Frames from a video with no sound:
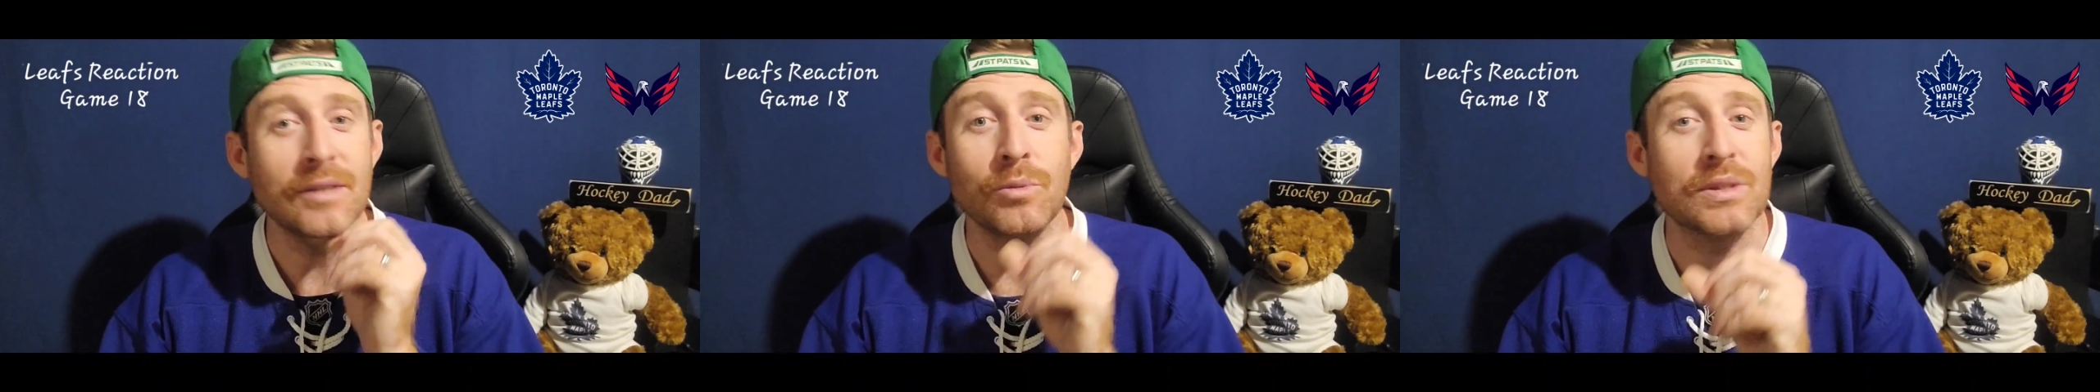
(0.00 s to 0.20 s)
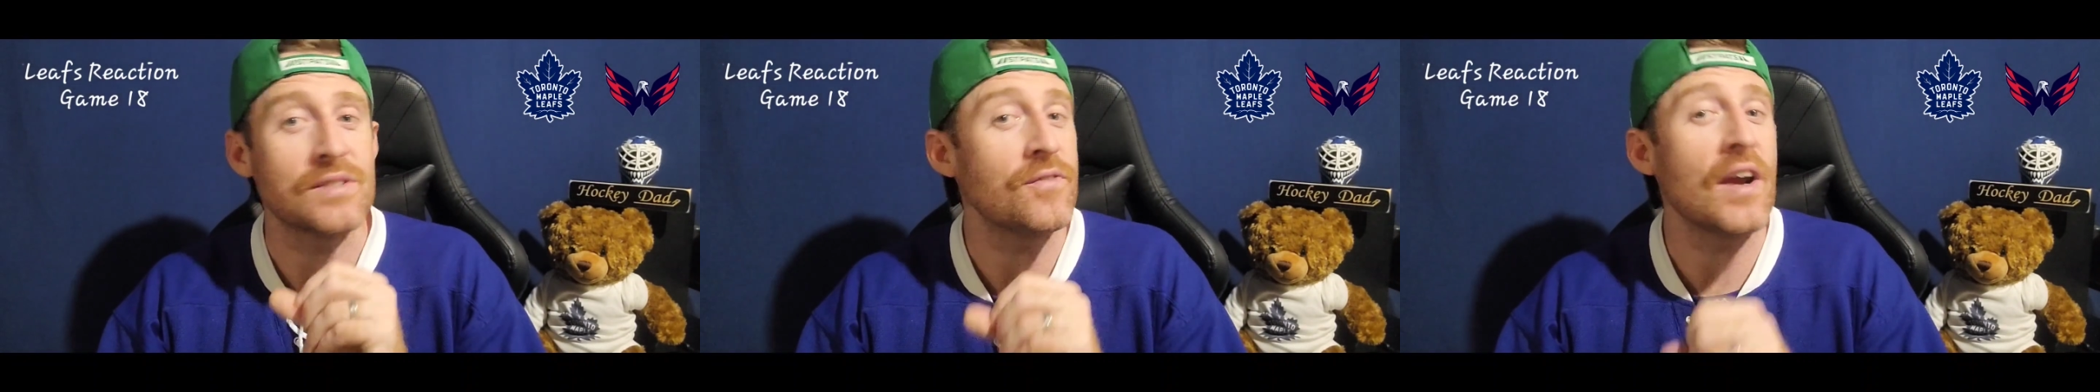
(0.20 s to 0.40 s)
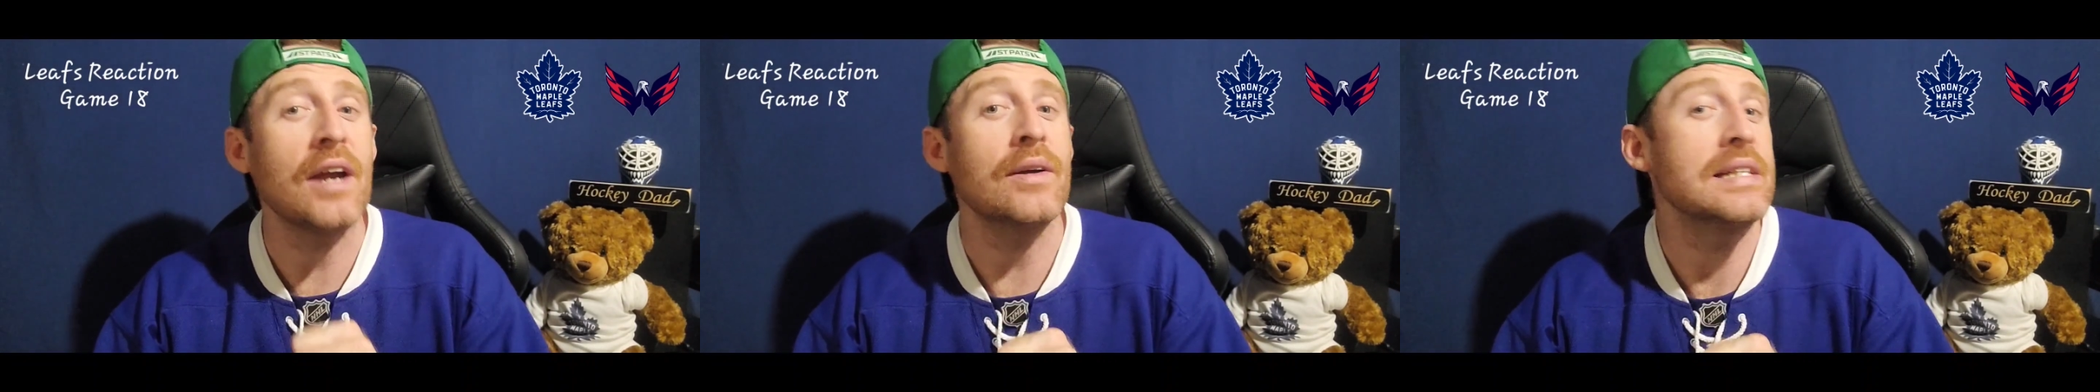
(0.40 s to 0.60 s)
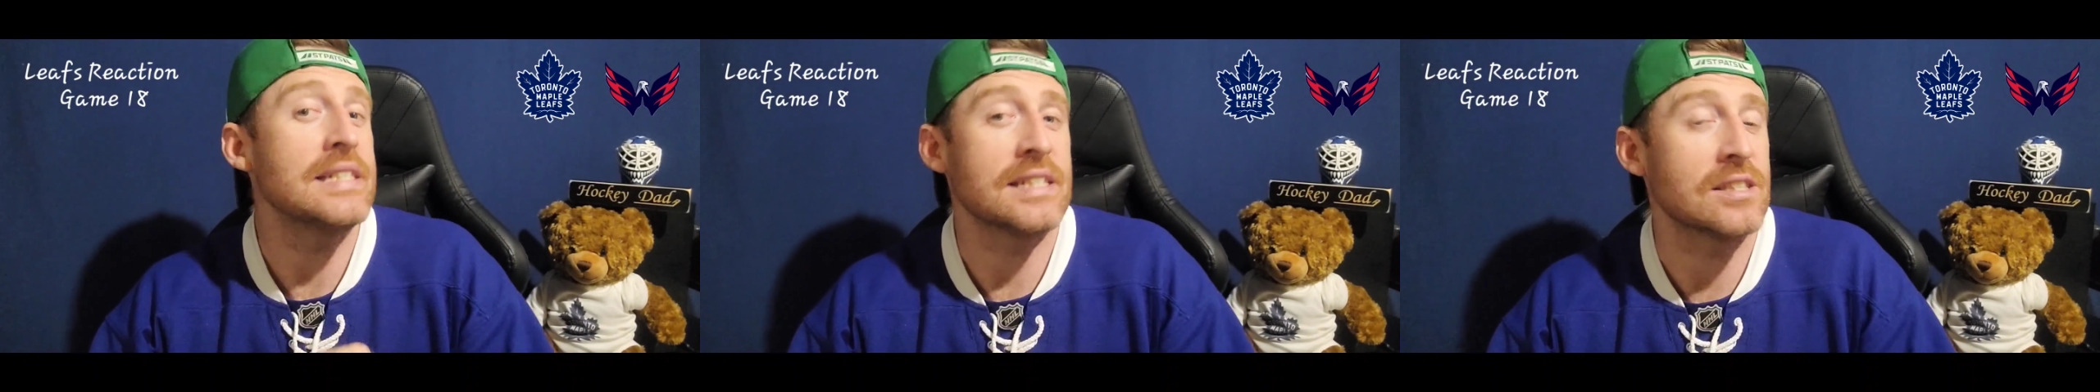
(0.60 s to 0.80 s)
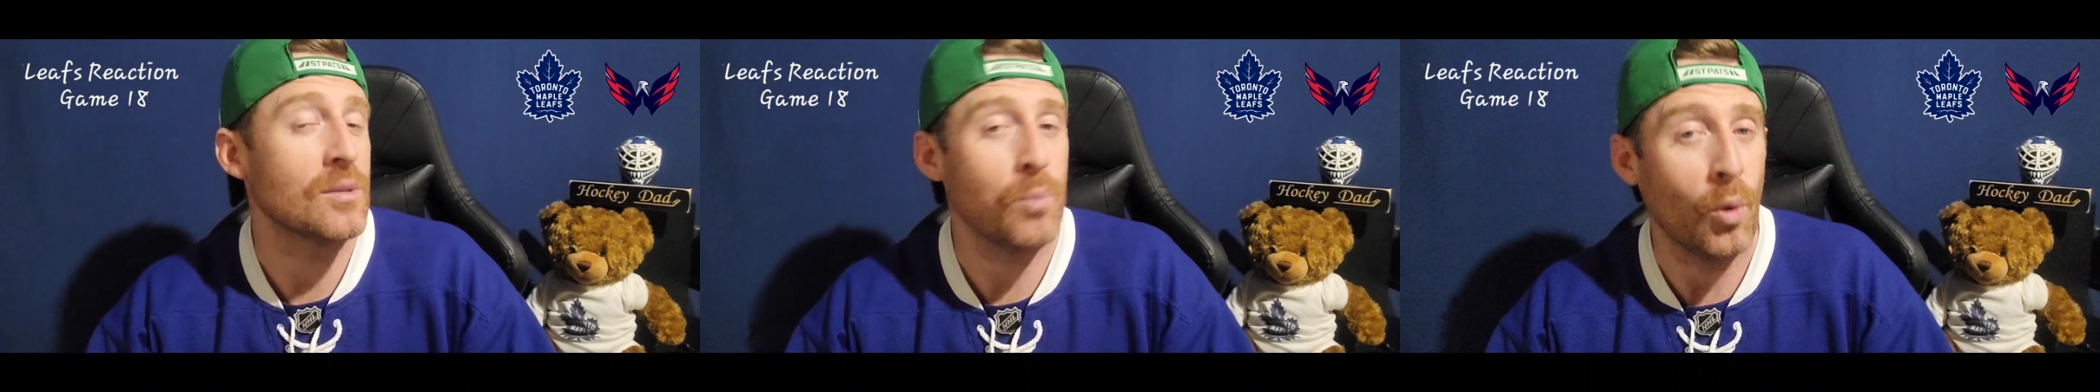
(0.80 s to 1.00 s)
he was very
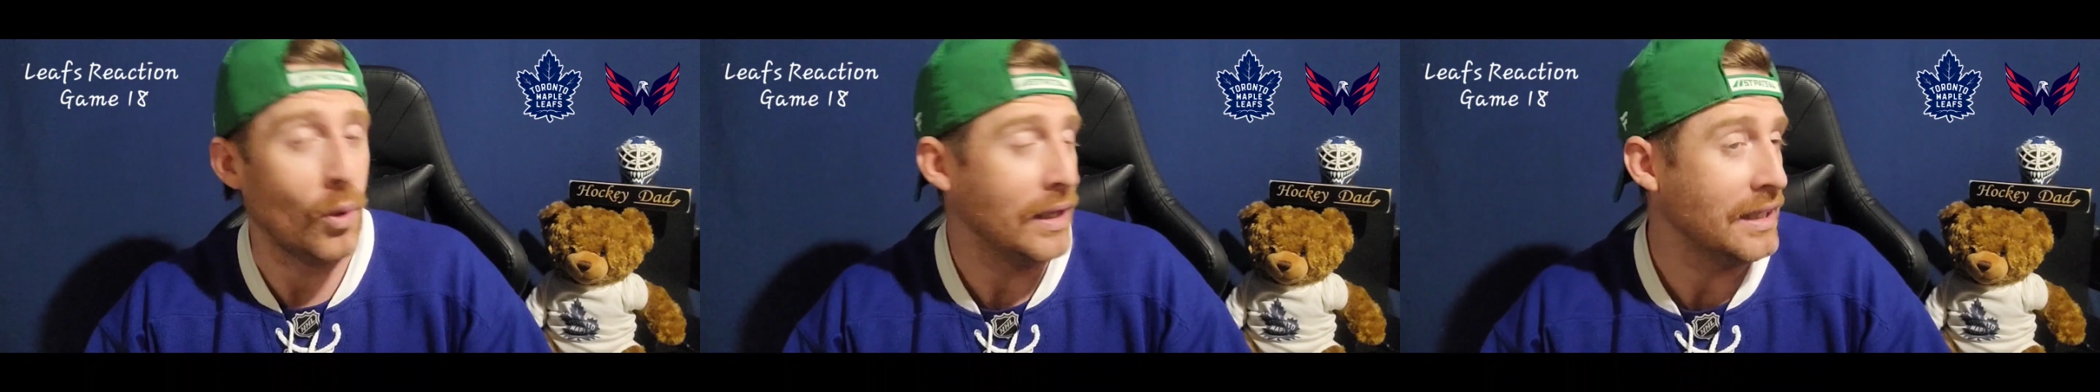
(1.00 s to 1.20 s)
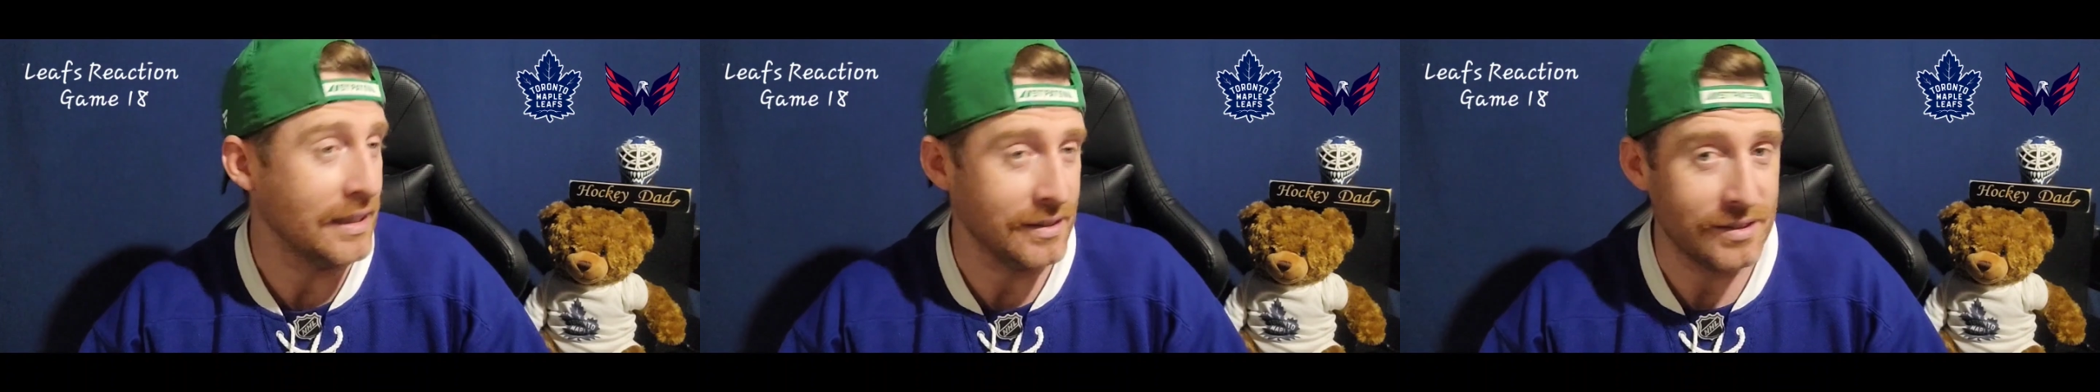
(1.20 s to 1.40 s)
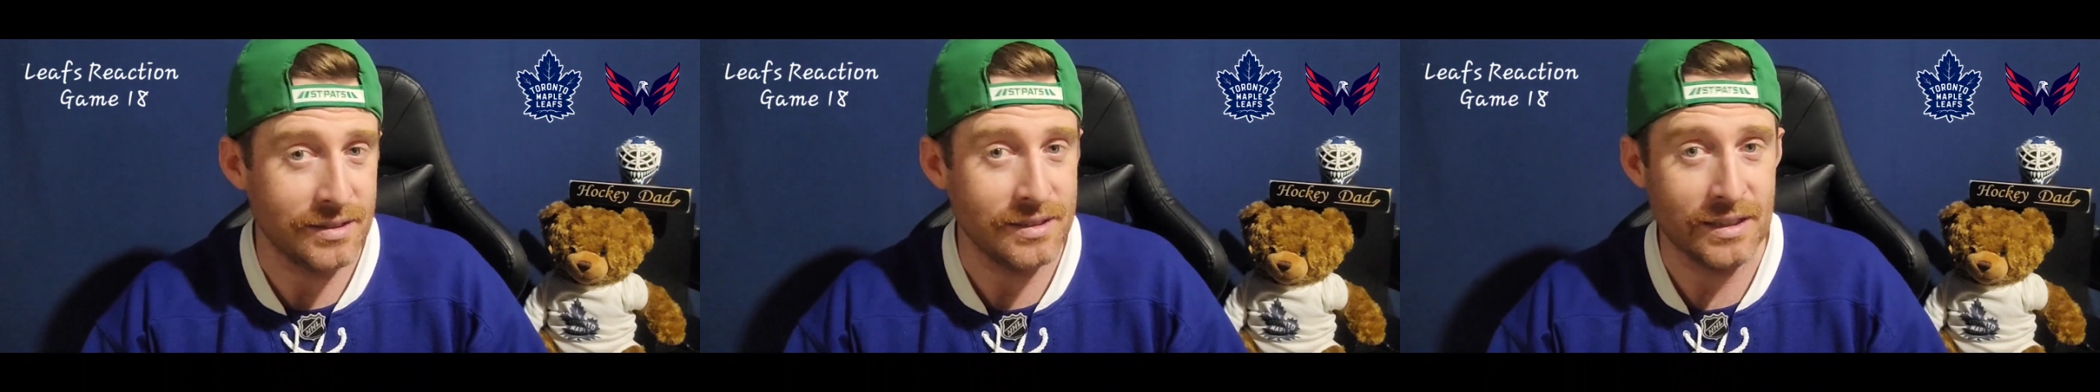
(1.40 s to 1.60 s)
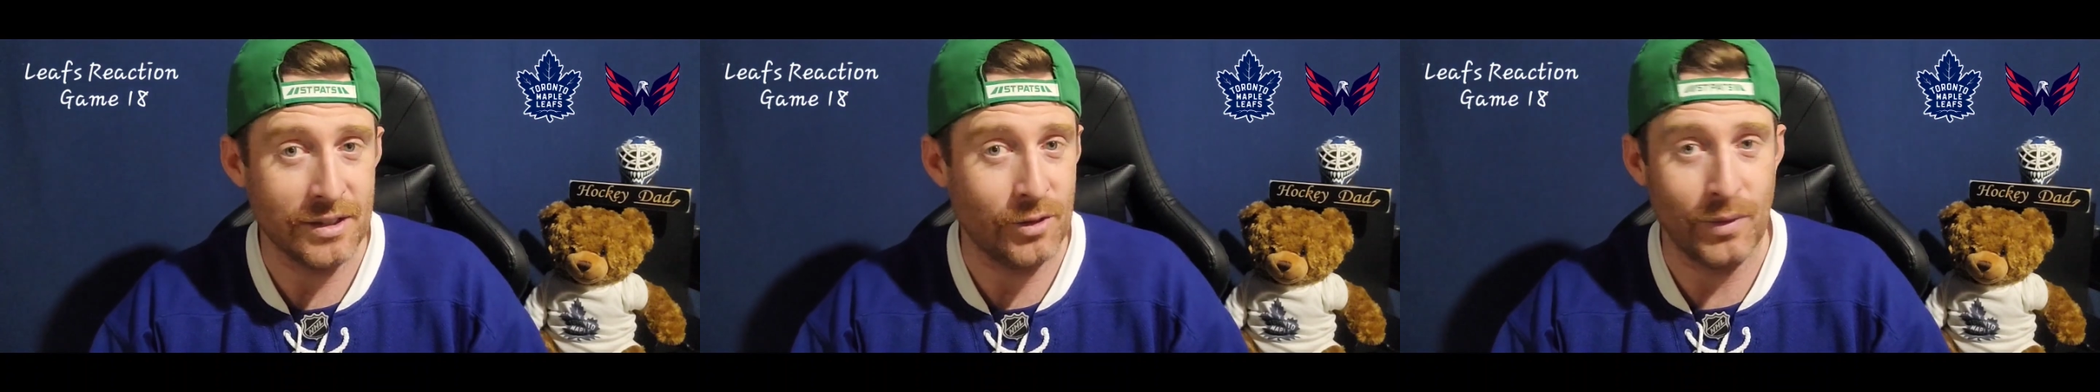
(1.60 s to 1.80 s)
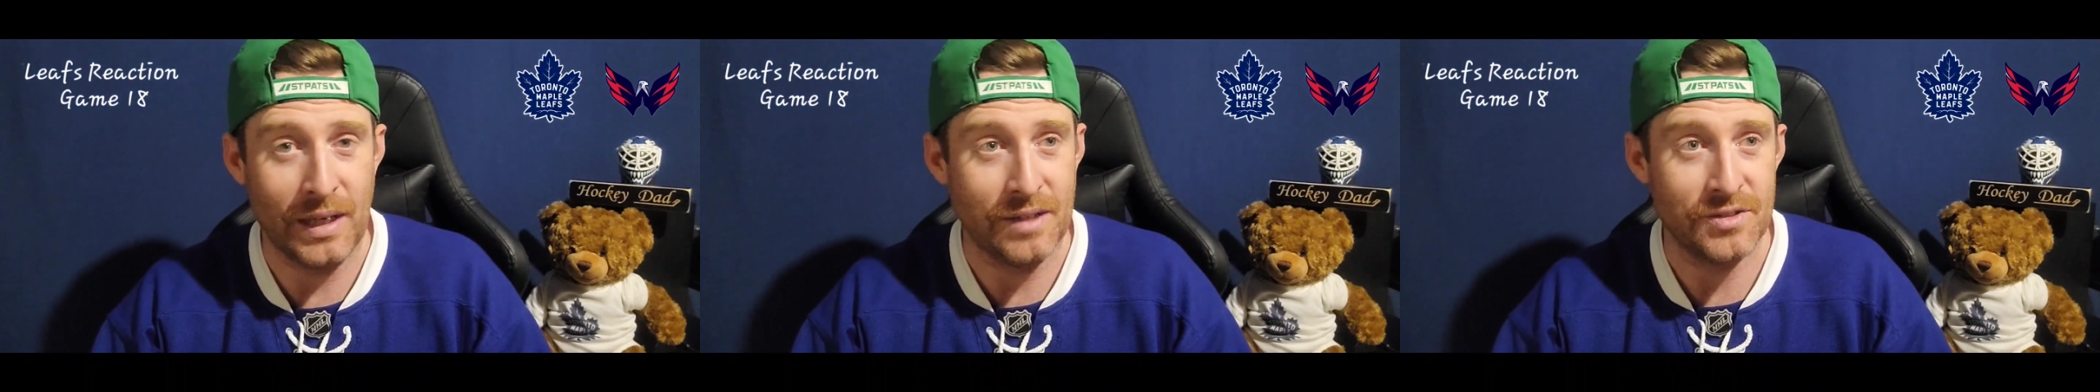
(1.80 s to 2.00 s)
disappointed
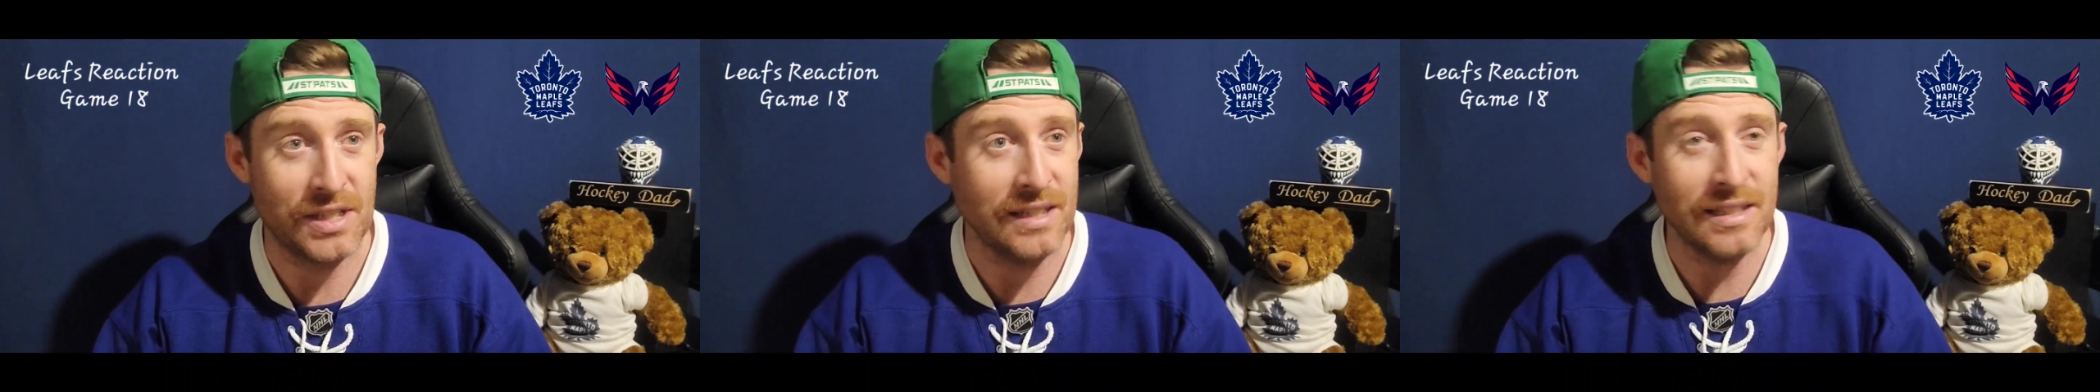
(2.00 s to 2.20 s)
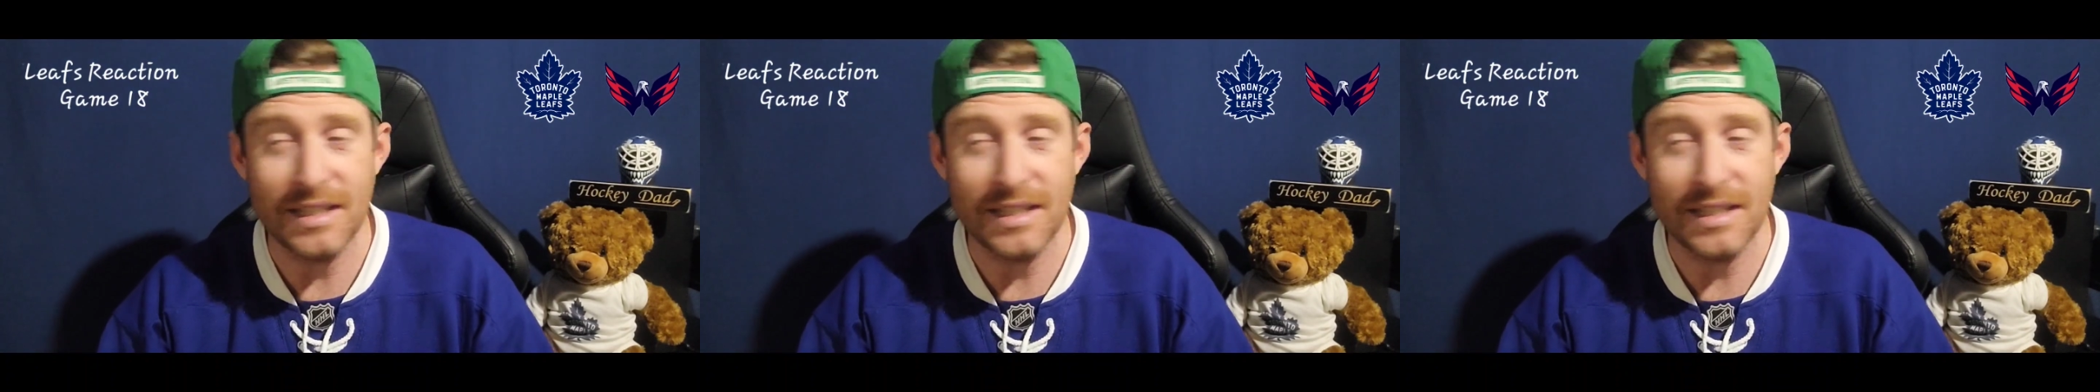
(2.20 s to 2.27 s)
in the refs.